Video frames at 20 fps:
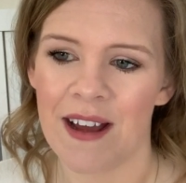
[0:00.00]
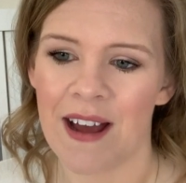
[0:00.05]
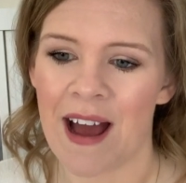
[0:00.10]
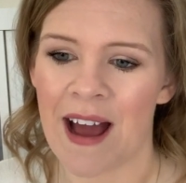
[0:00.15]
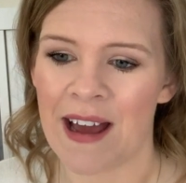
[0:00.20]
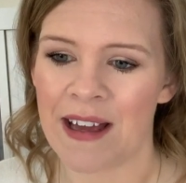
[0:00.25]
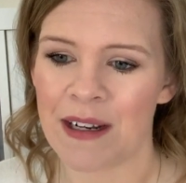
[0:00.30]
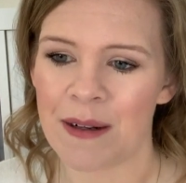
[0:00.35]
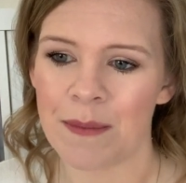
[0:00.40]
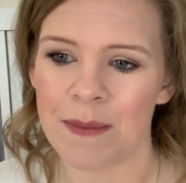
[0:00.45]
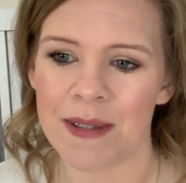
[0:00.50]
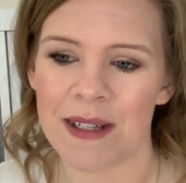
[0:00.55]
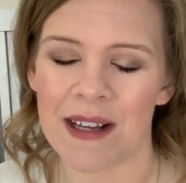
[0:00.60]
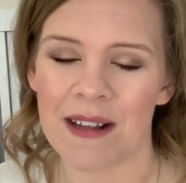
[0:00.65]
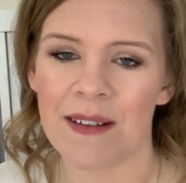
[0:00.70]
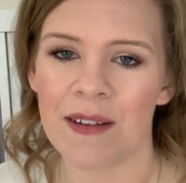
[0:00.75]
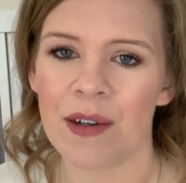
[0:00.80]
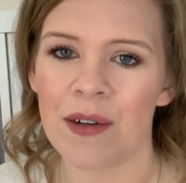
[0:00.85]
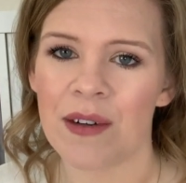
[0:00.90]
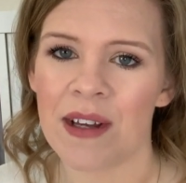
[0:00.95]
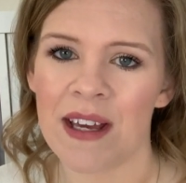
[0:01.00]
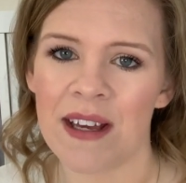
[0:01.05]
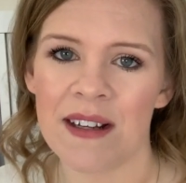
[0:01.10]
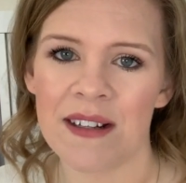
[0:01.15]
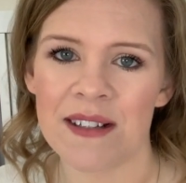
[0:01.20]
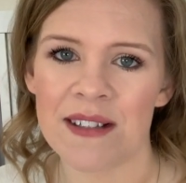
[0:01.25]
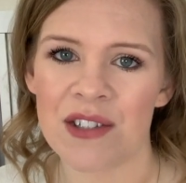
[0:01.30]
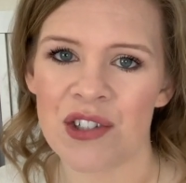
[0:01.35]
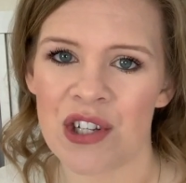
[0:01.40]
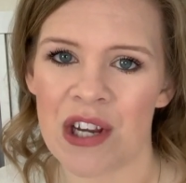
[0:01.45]
items, like little
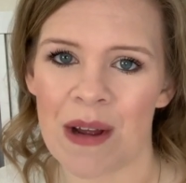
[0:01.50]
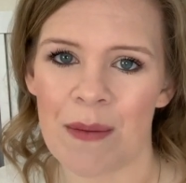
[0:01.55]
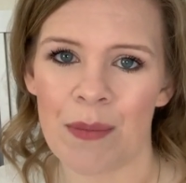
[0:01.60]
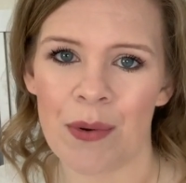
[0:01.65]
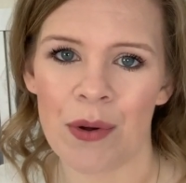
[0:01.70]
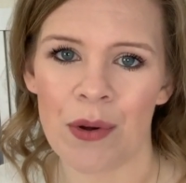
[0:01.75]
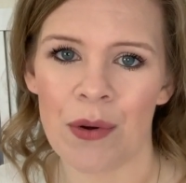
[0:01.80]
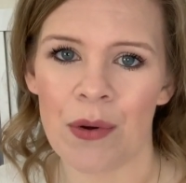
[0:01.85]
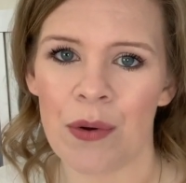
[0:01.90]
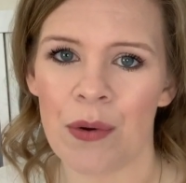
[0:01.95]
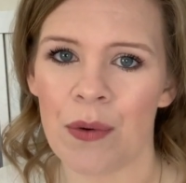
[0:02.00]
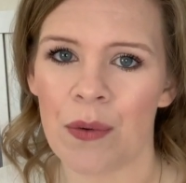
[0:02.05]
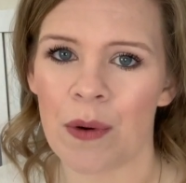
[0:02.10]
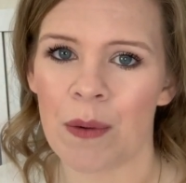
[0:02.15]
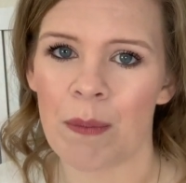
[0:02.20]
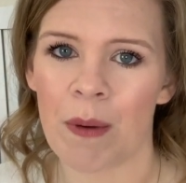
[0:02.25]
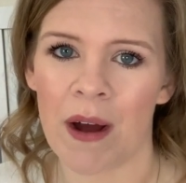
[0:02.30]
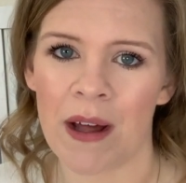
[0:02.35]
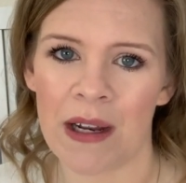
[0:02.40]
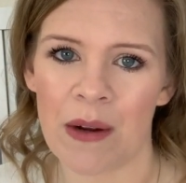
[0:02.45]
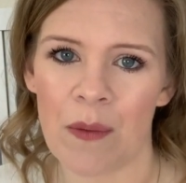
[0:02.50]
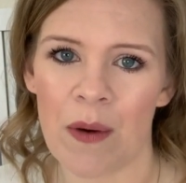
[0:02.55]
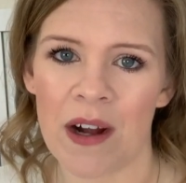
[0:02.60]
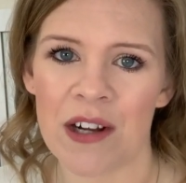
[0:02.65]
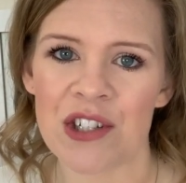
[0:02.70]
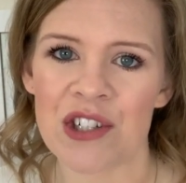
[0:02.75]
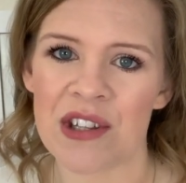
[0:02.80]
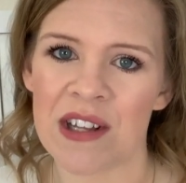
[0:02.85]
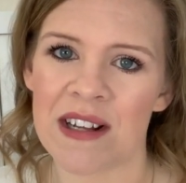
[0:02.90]
kids shampoo or body wash,